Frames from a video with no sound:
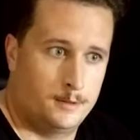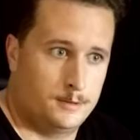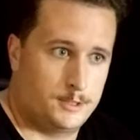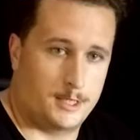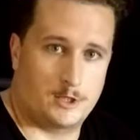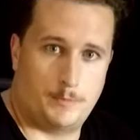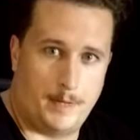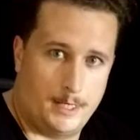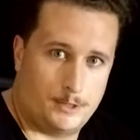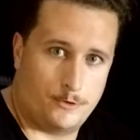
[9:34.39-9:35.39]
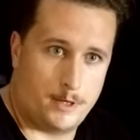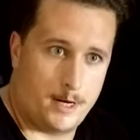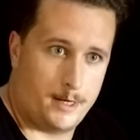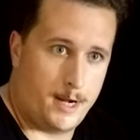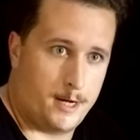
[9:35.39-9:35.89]
Check his
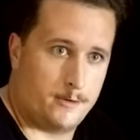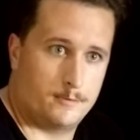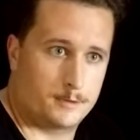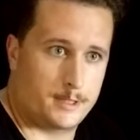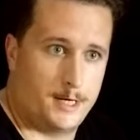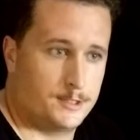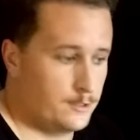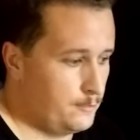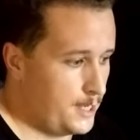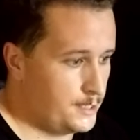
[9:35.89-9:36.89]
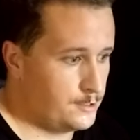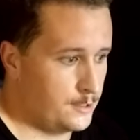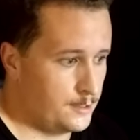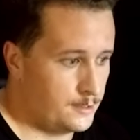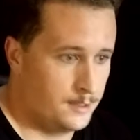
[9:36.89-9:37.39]
Patreon out. Guy's a
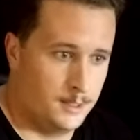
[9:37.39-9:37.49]
legend.